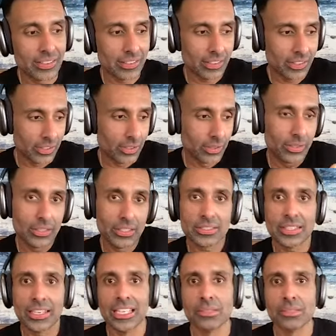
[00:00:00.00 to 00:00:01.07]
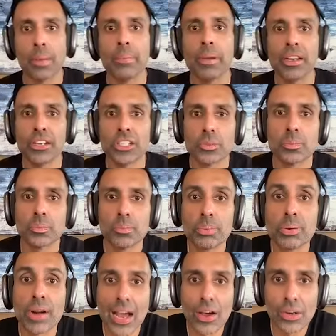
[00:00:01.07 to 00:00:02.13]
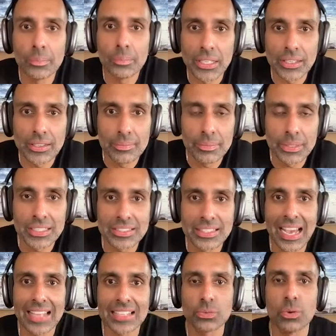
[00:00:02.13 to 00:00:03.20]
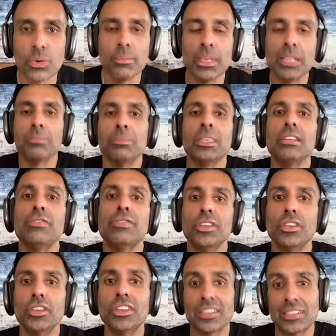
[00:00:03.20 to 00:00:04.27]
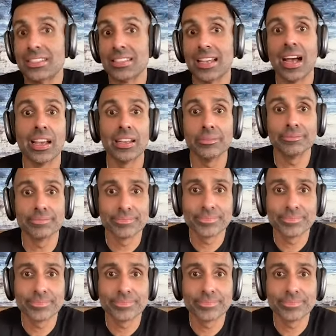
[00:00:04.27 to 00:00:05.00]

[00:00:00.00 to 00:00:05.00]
you know, in this case, my parents proud of me because that's what made me feel good inside.